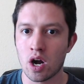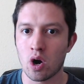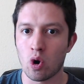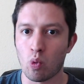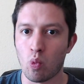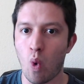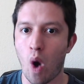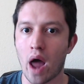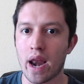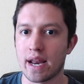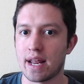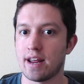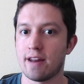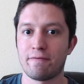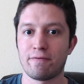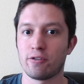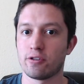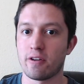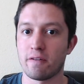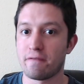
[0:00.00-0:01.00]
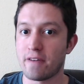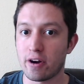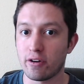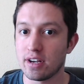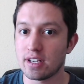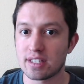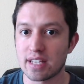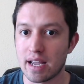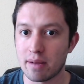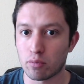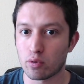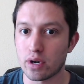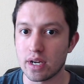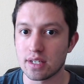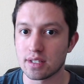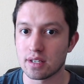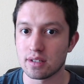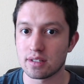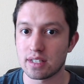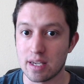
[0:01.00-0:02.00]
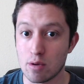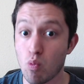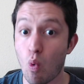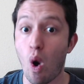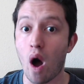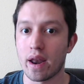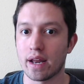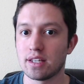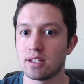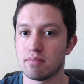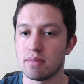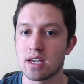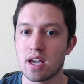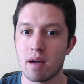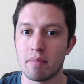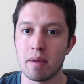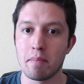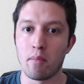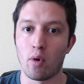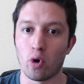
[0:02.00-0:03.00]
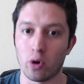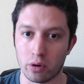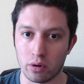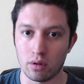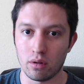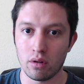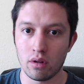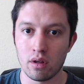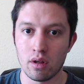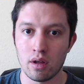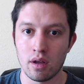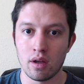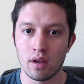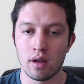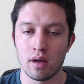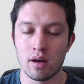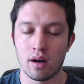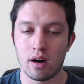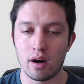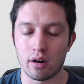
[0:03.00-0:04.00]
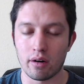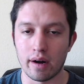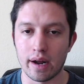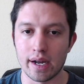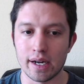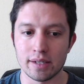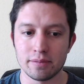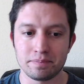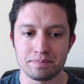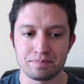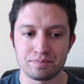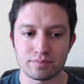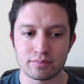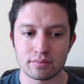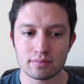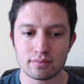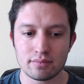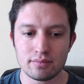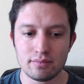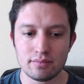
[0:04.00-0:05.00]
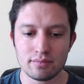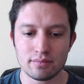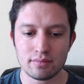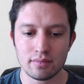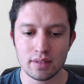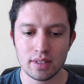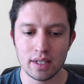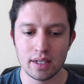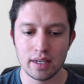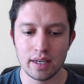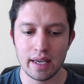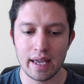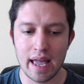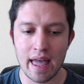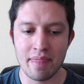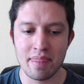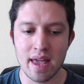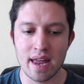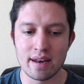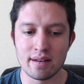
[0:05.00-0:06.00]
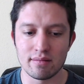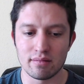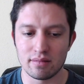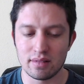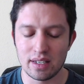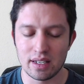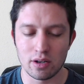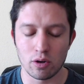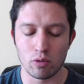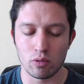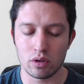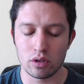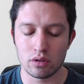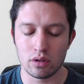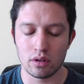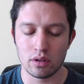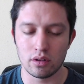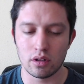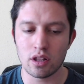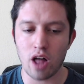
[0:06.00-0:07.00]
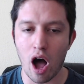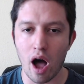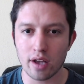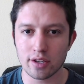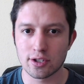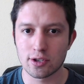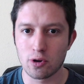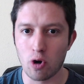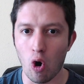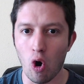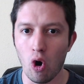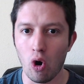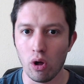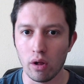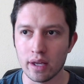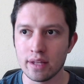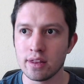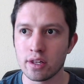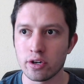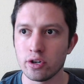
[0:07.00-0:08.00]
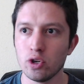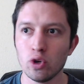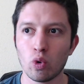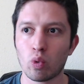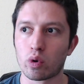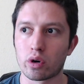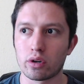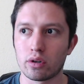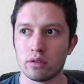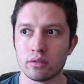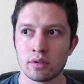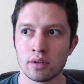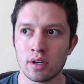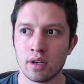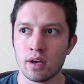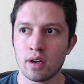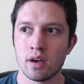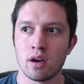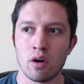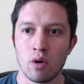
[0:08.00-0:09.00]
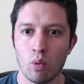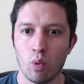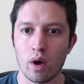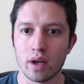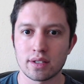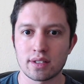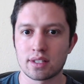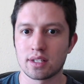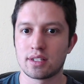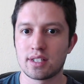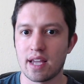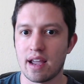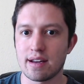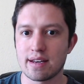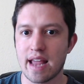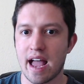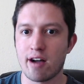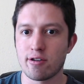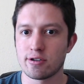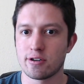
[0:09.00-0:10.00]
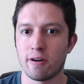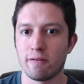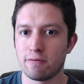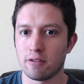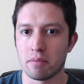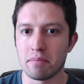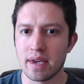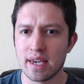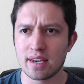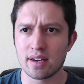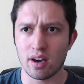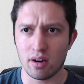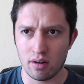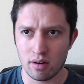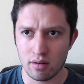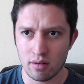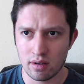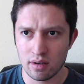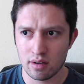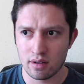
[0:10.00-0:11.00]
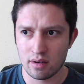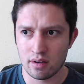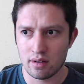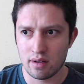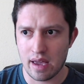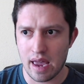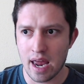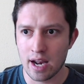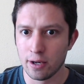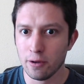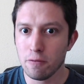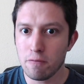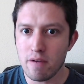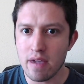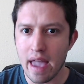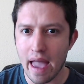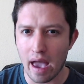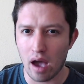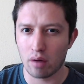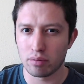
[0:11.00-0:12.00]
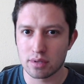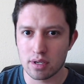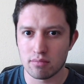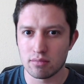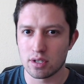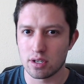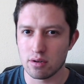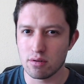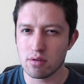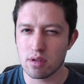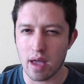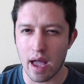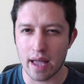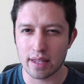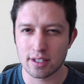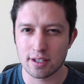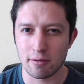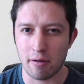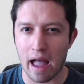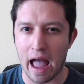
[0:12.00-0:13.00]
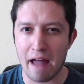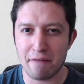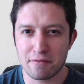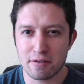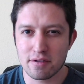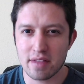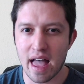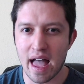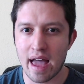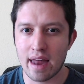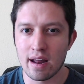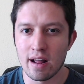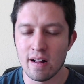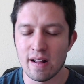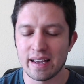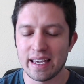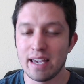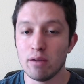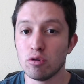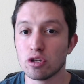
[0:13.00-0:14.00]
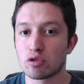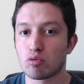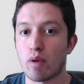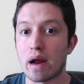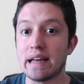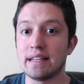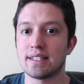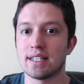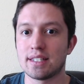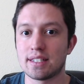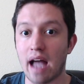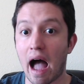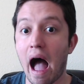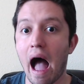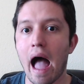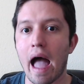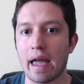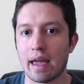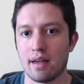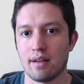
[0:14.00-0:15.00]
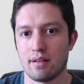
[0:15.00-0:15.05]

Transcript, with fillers: wanted it for the very same reasons. He wanted to become immortal, all right? And then, you know, Law's goal in the New World was to take down Doflamingo. And Luffy helped him do that. So after that, he was ready to die